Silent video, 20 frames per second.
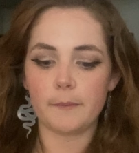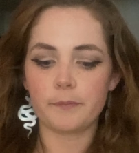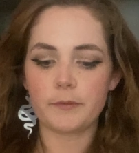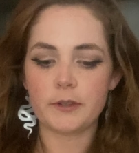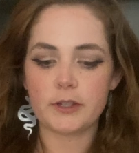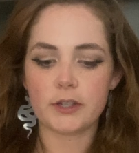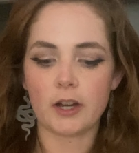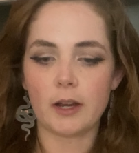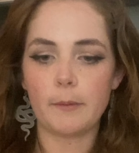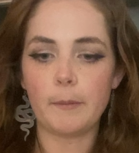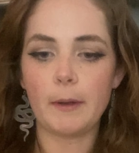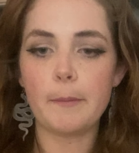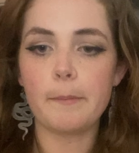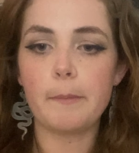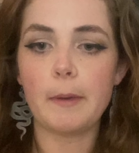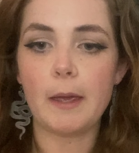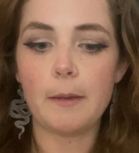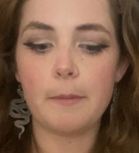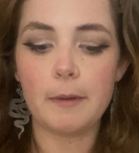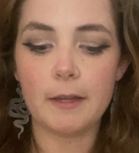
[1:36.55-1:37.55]
Sorry, my
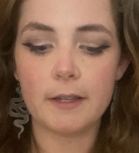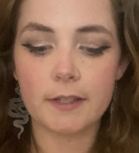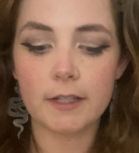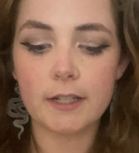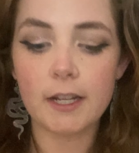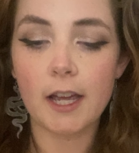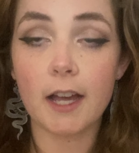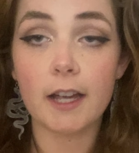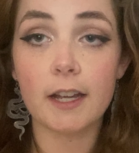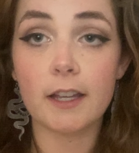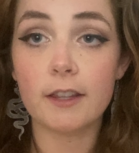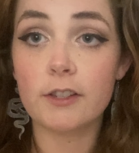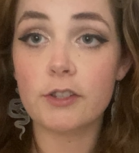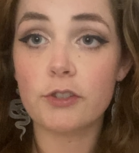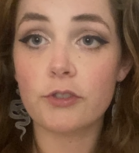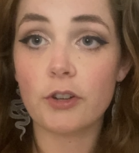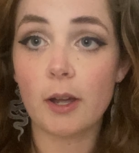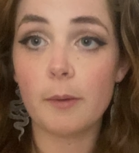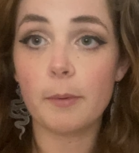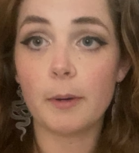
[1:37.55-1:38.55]
baby is attacking this
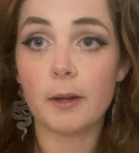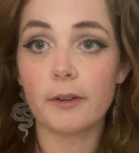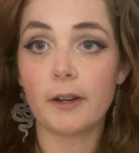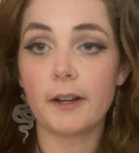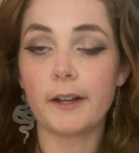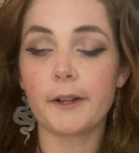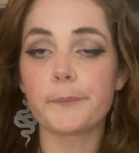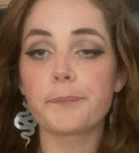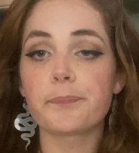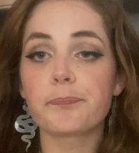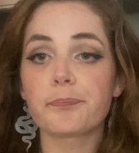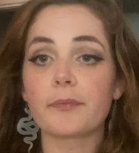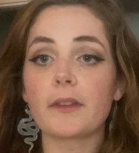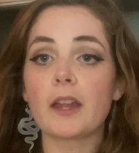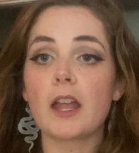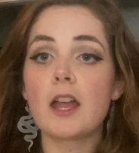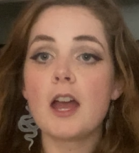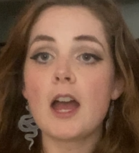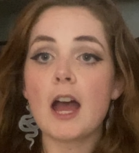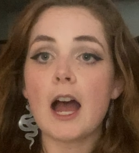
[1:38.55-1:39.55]
tripod right now.
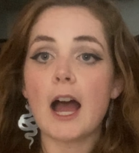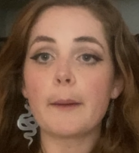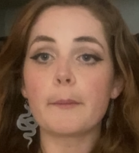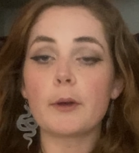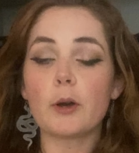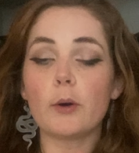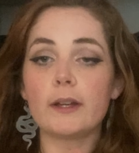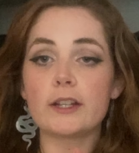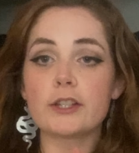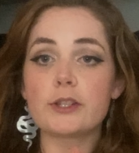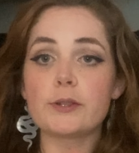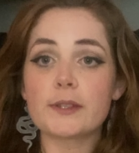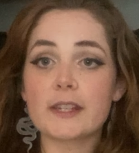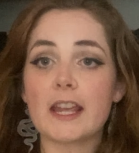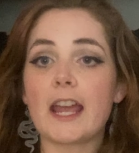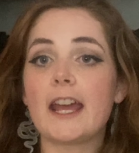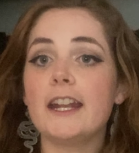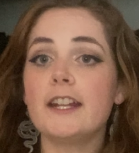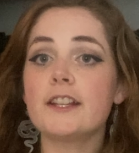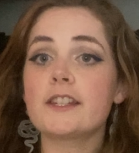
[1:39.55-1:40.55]
I'm going to
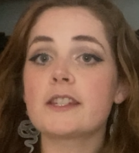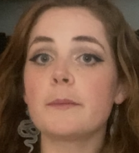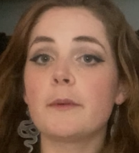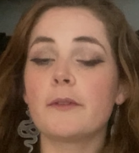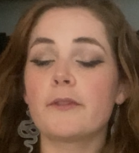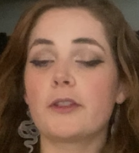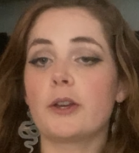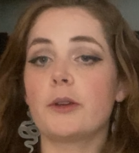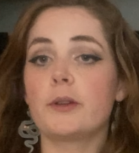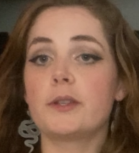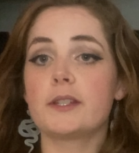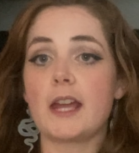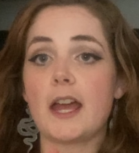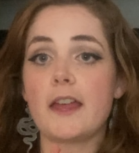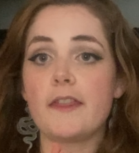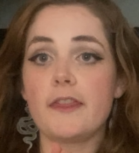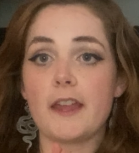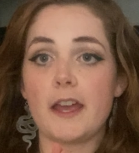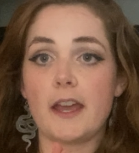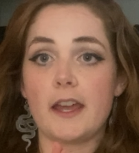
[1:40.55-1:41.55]
scan in some of those,
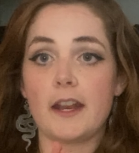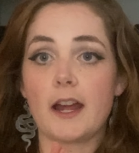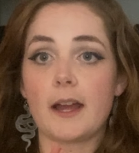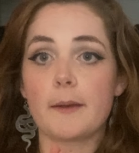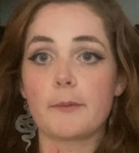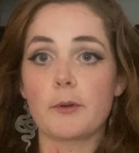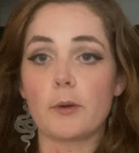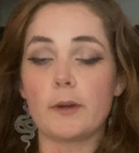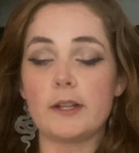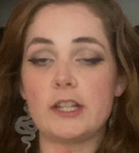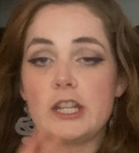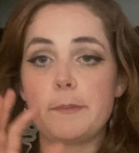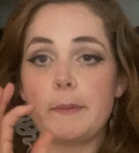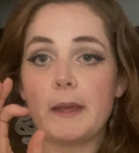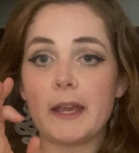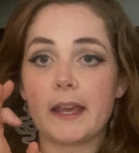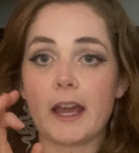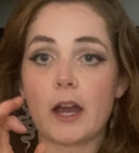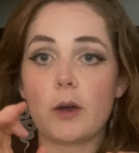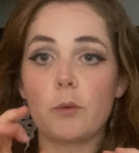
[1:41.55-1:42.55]
and then I'm going to
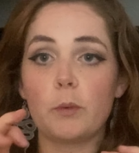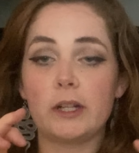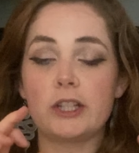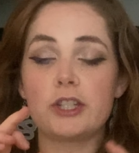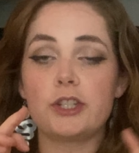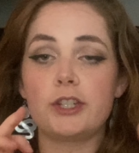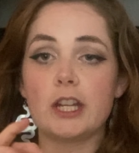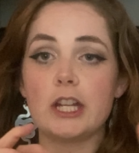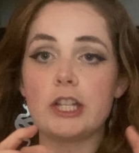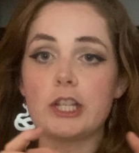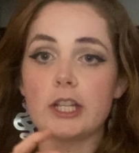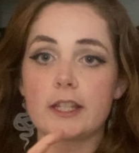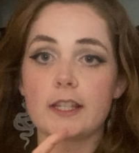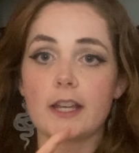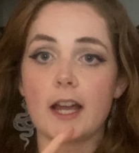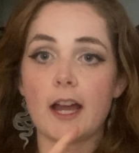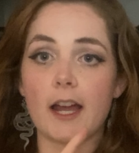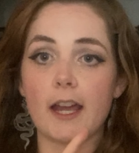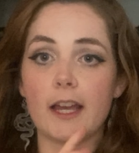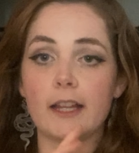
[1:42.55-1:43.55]
pick out which digits
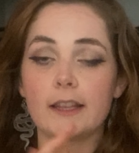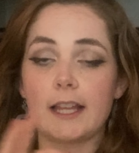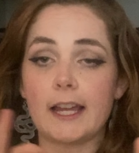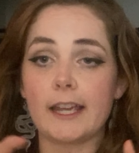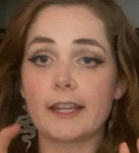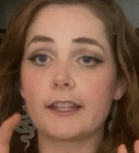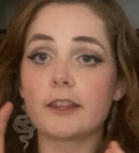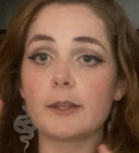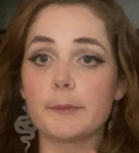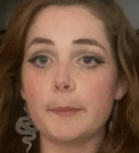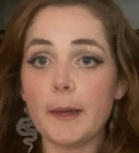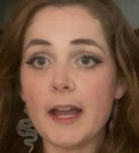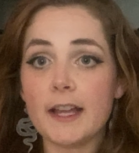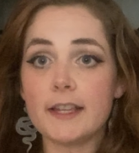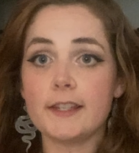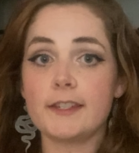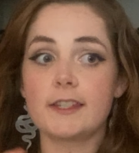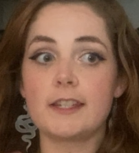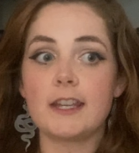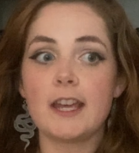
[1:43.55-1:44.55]
I like the
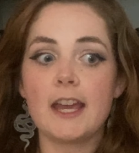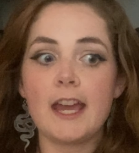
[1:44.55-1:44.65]
best,